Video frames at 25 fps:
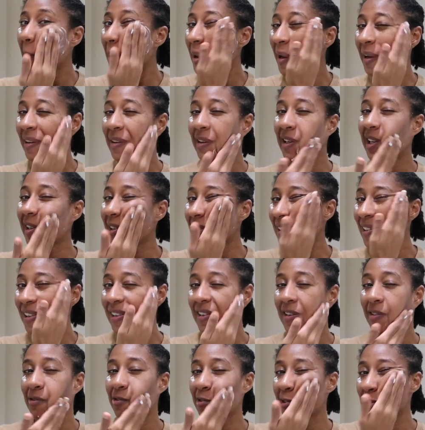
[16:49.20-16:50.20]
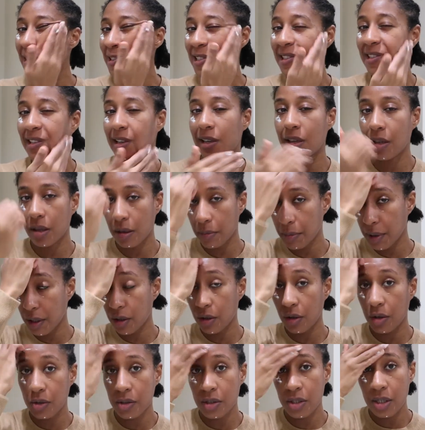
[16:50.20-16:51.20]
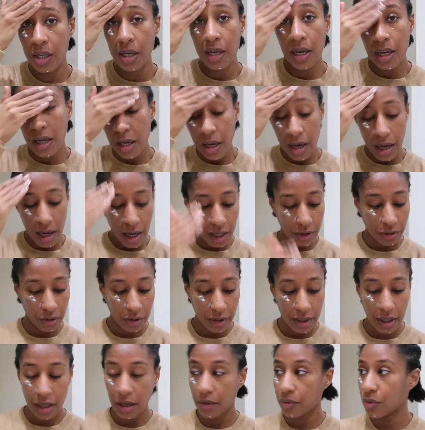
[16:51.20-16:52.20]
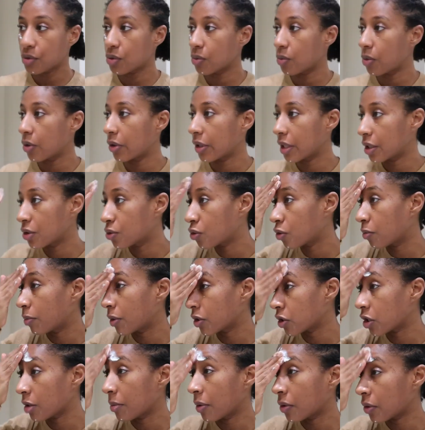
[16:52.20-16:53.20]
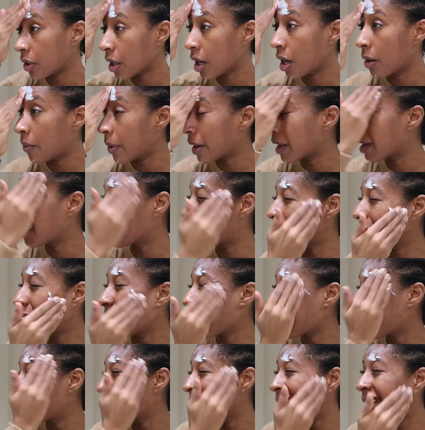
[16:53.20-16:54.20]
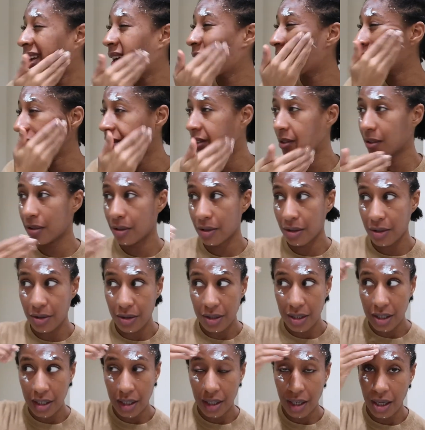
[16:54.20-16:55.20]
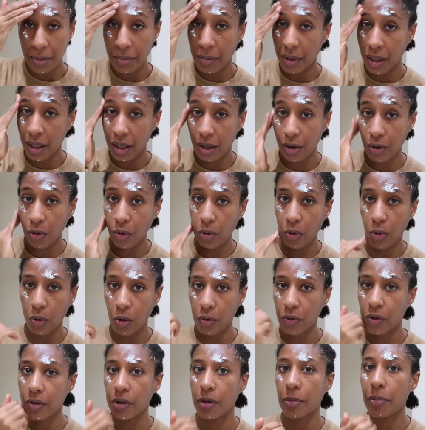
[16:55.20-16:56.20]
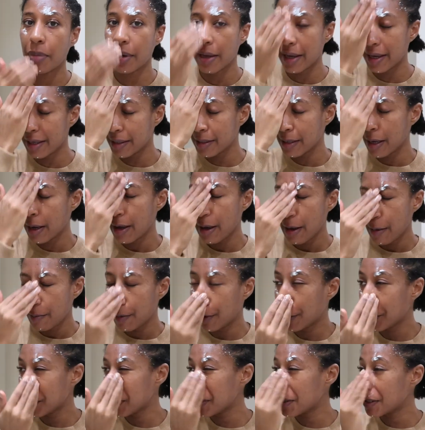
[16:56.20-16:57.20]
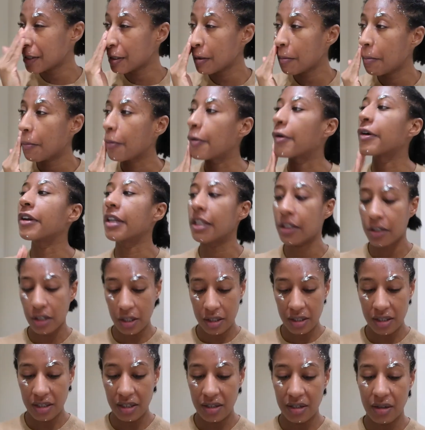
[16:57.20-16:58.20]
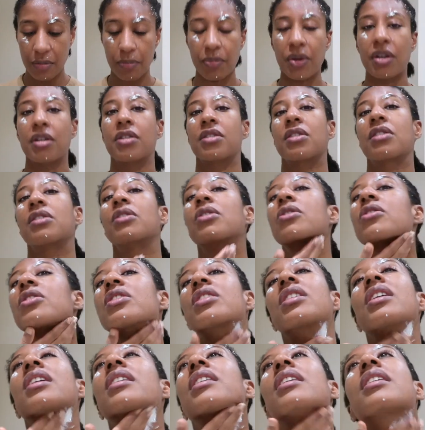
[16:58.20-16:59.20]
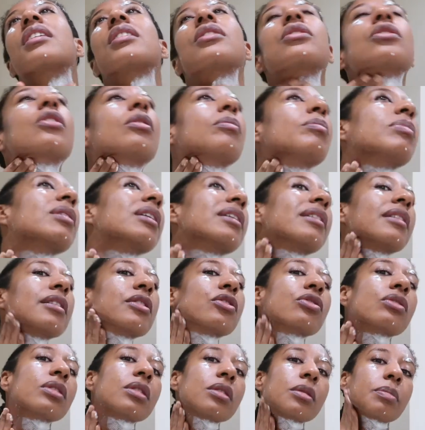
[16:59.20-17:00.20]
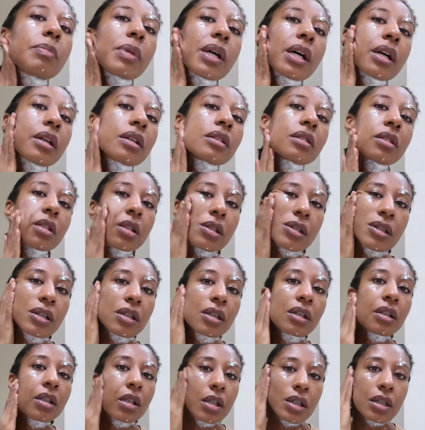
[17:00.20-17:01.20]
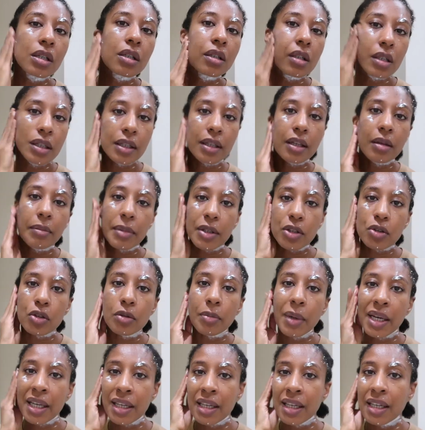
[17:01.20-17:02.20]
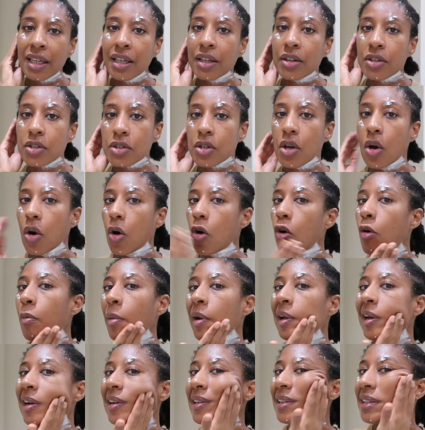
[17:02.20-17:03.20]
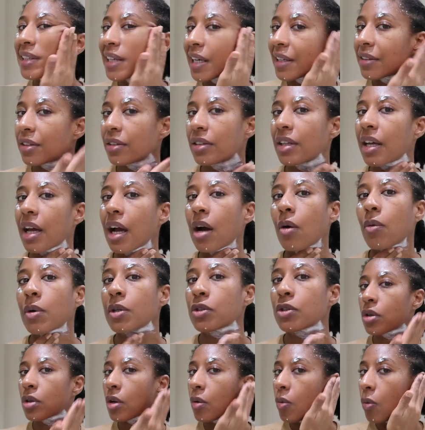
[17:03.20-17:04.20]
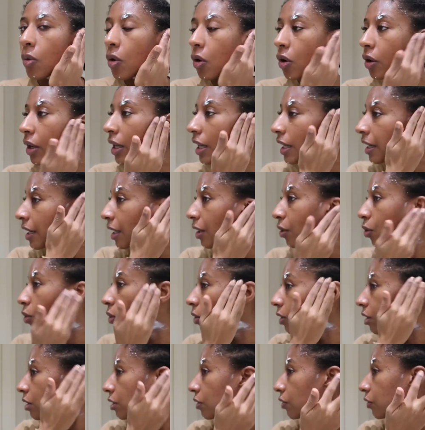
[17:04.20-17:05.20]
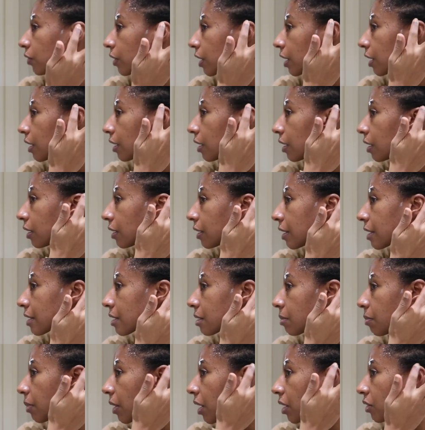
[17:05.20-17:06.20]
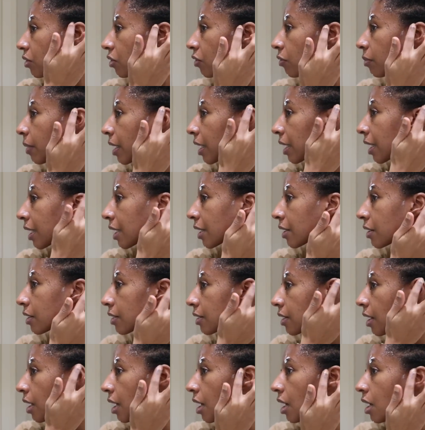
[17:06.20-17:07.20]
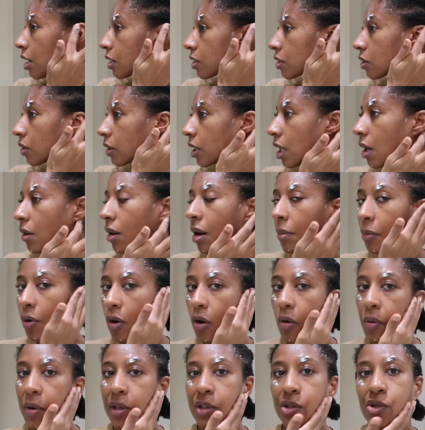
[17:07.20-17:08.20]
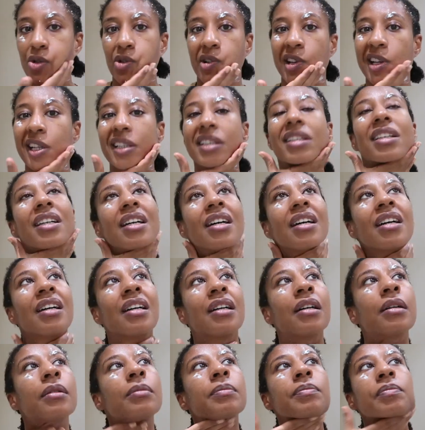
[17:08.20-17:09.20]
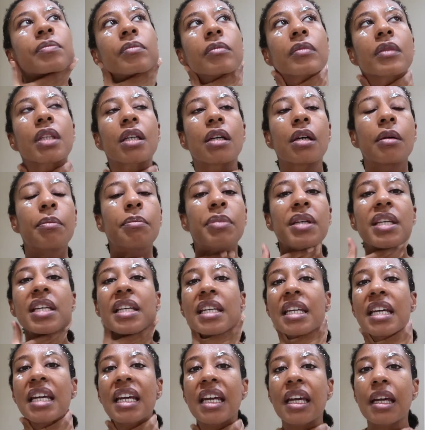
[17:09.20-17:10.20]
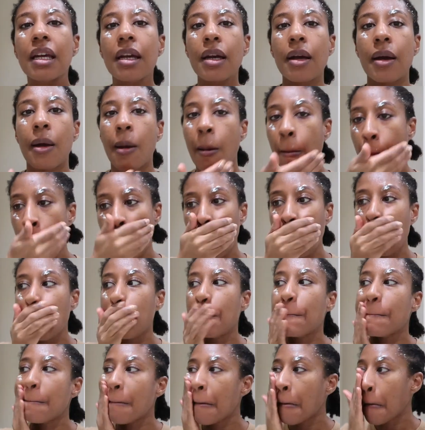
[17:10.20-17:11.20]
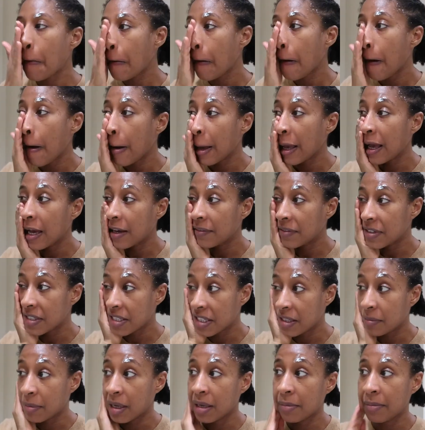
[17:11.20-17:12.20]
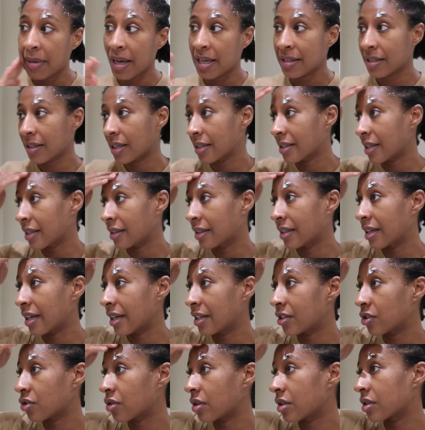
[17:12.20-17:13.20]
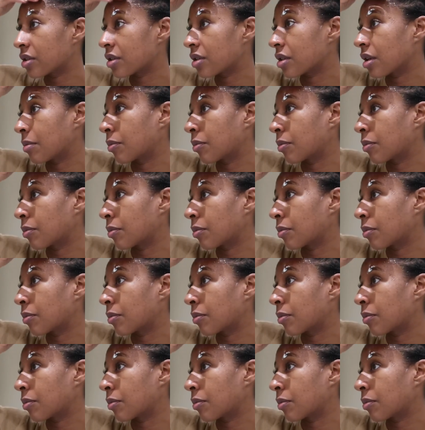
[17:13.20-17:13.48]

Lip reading: I love this thing because I don't have to worry too much about how I apply it. See, I'm like all over the place because at some point it just disappears in your skin and it's completely transparent. A bit on my ears. Oh my God, the other day I on a walk and I couldn't feel this part of my ears. So now I'm going to get a beanie. I have it in my basket at the entrance.